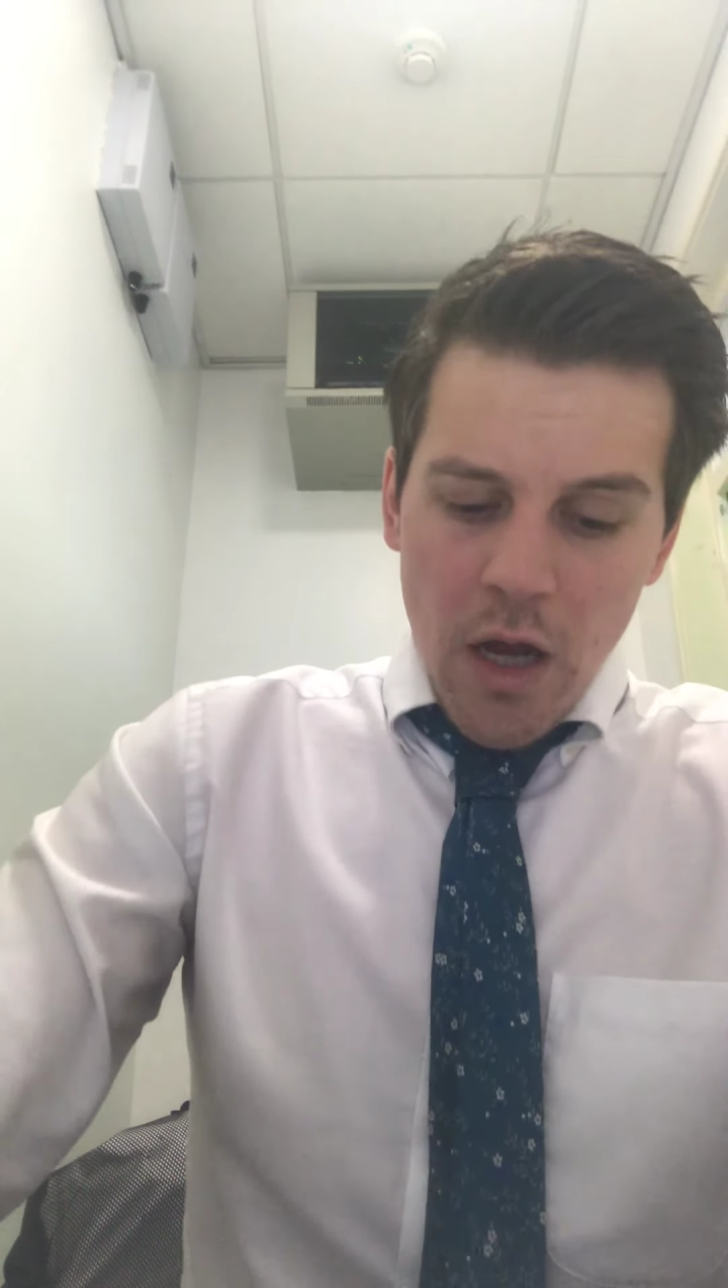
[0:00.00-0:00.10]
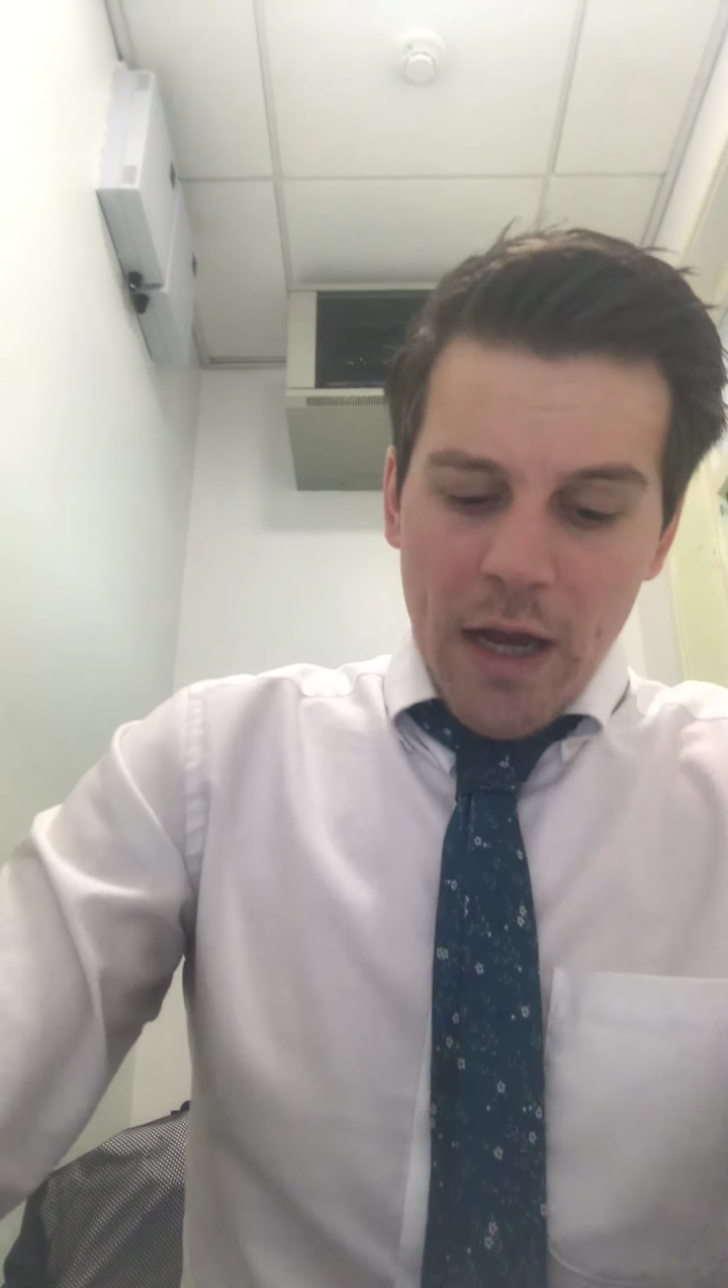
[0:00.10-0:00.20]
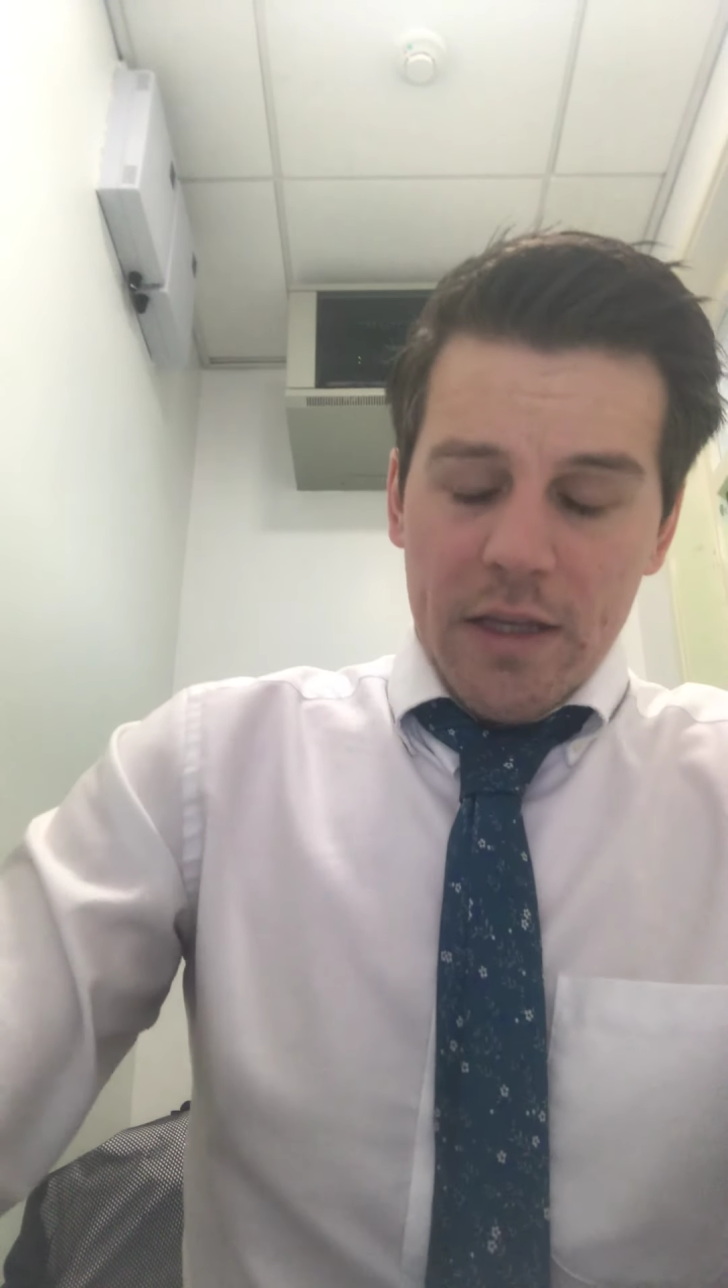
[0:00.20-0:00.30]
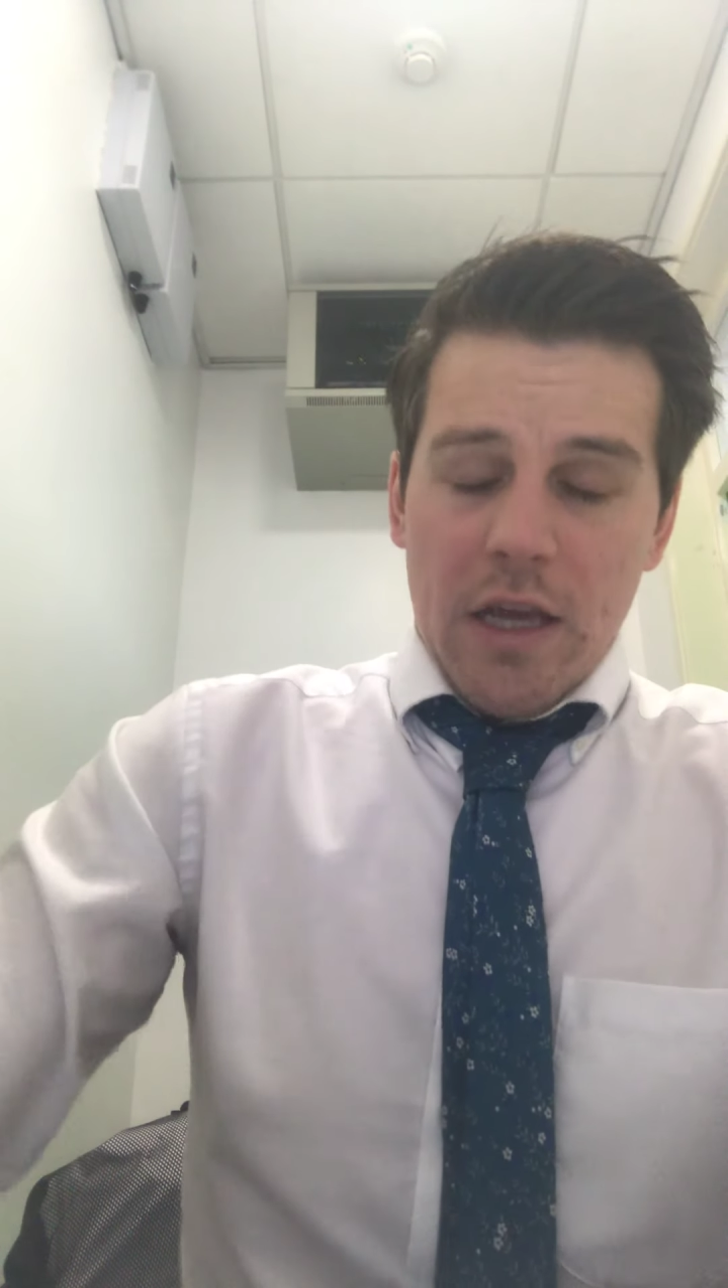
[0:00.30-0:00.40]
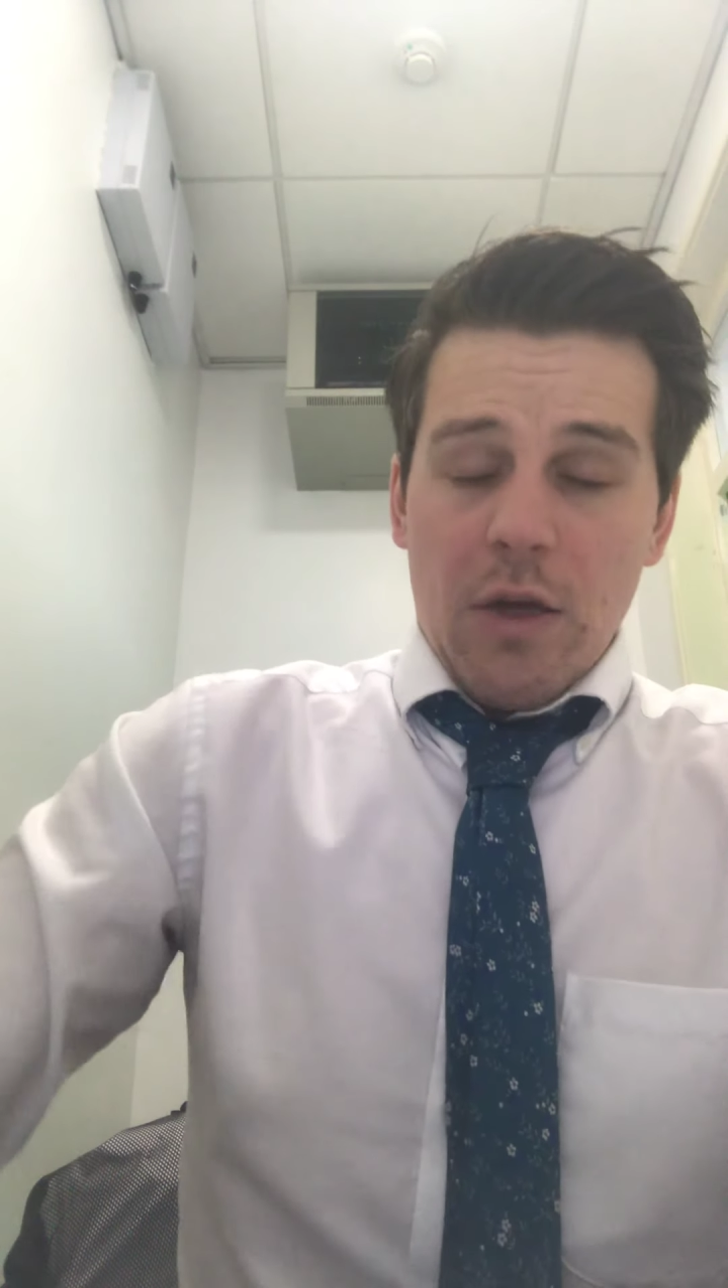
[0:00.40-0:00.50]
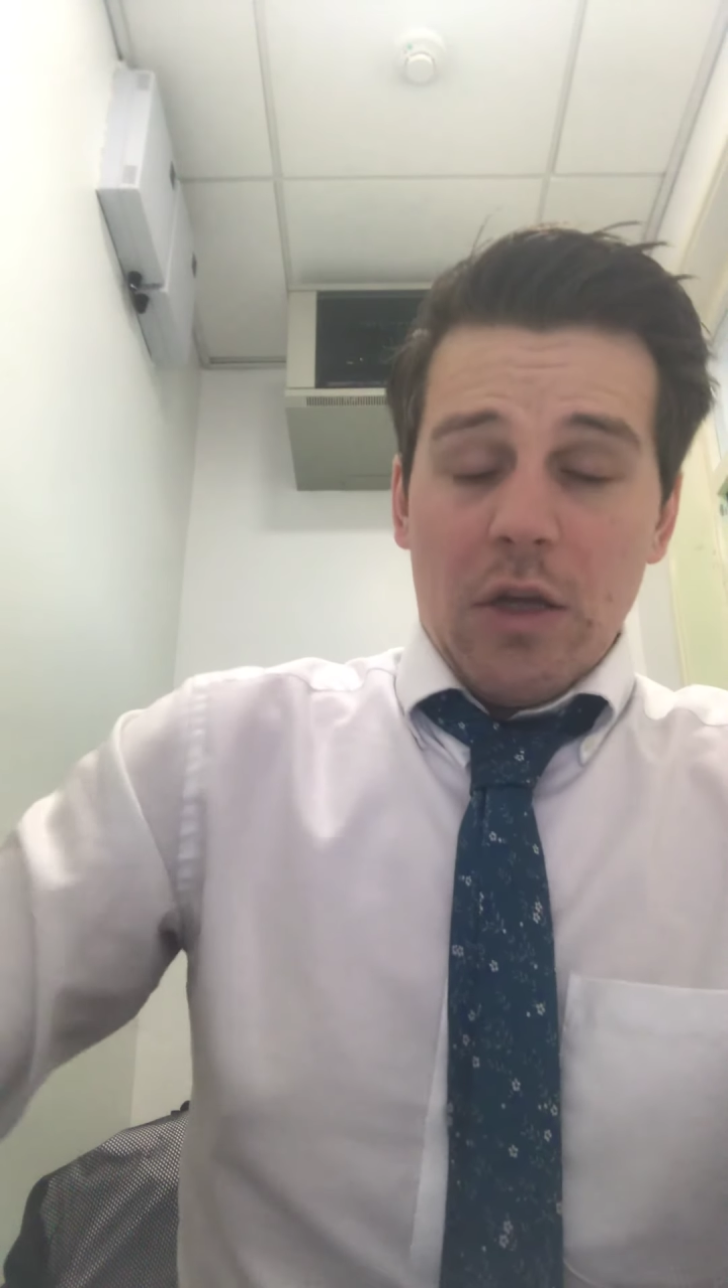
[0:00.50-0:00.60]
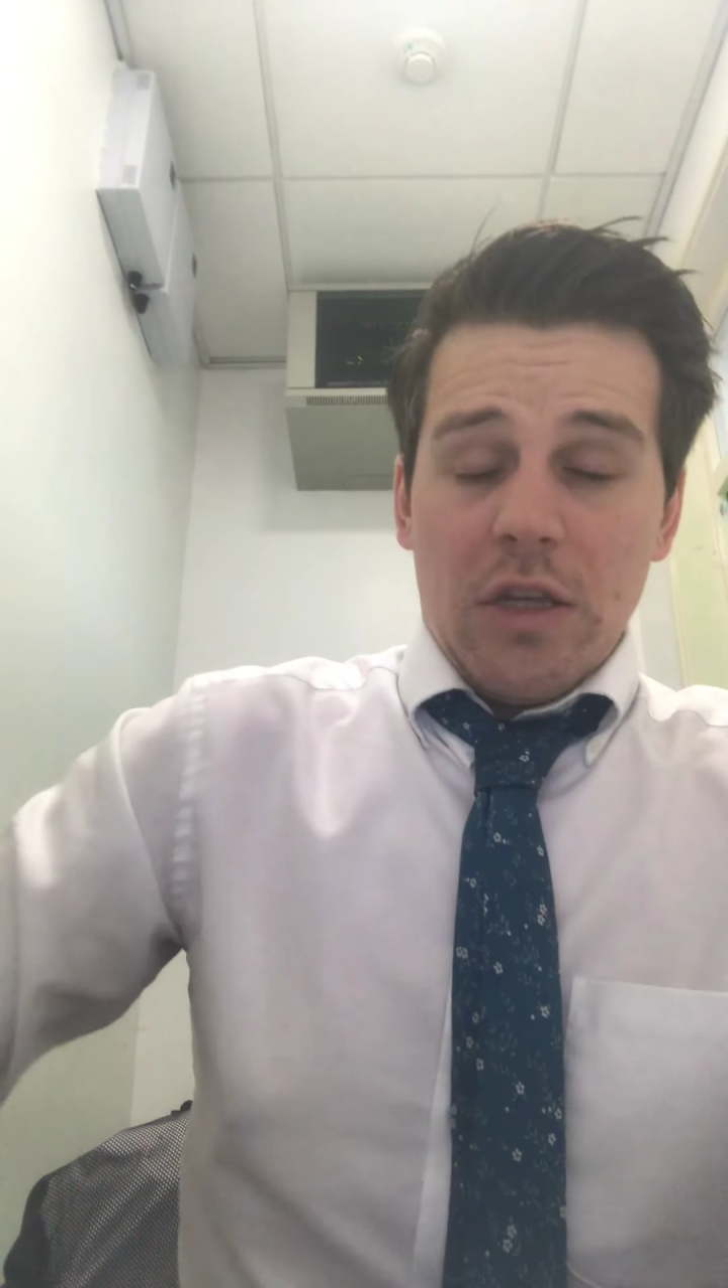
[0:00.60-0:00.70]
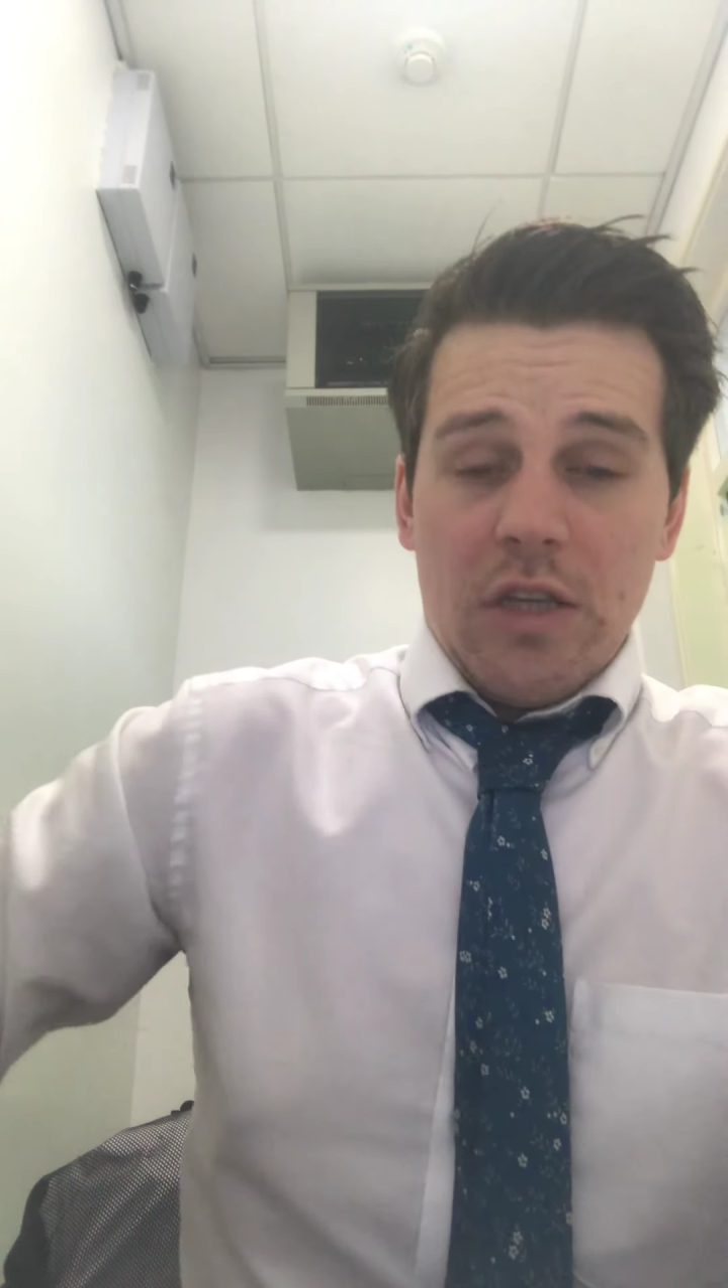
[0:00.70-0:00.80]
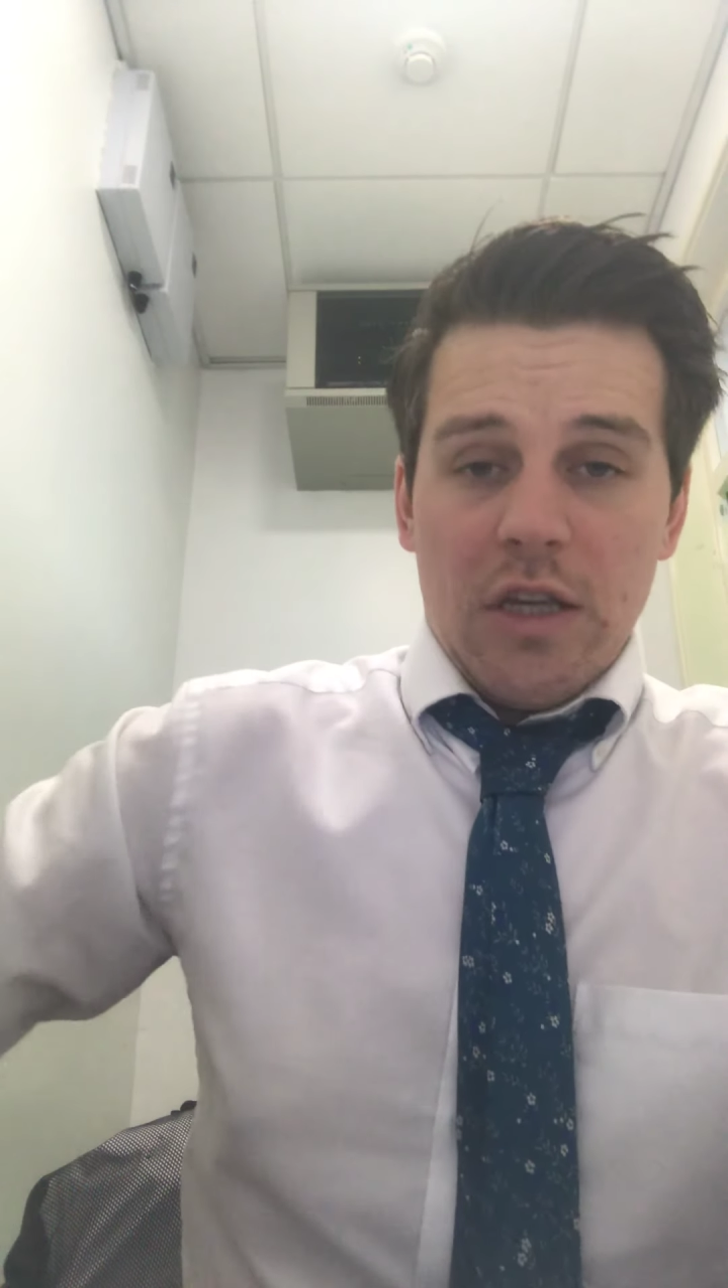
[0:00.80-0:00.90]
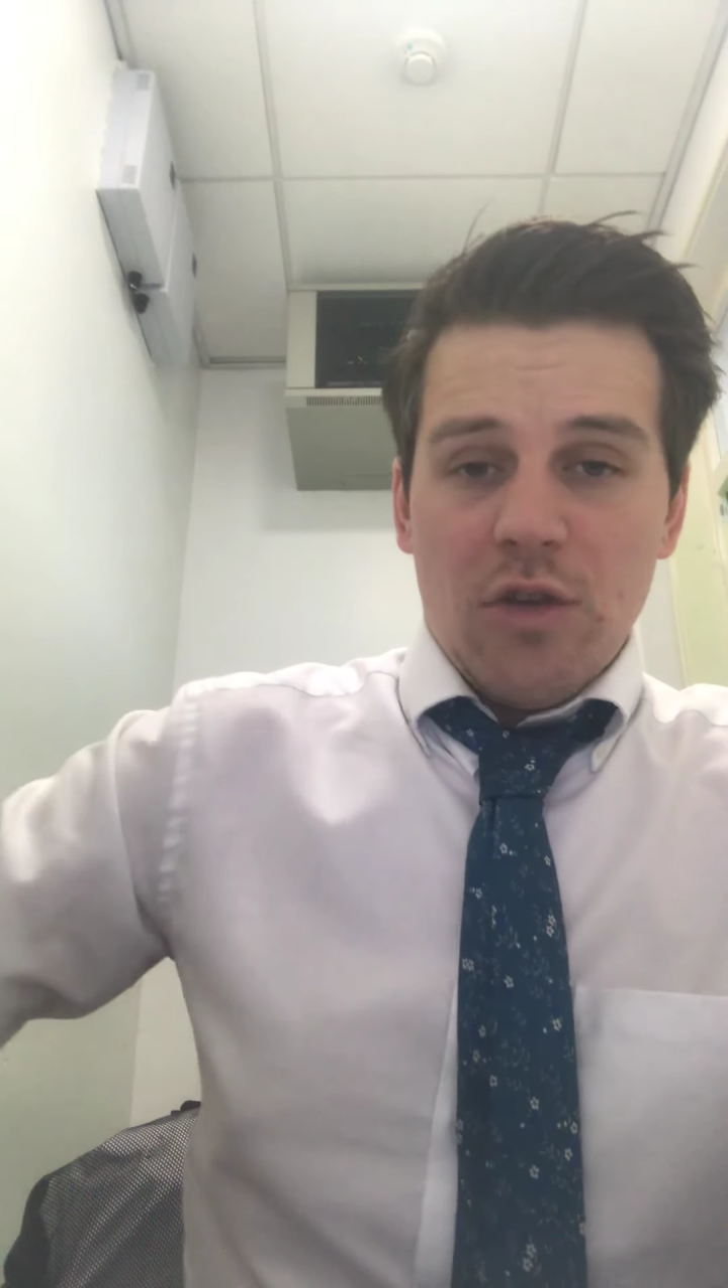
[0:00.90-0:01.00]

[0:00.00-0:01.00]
is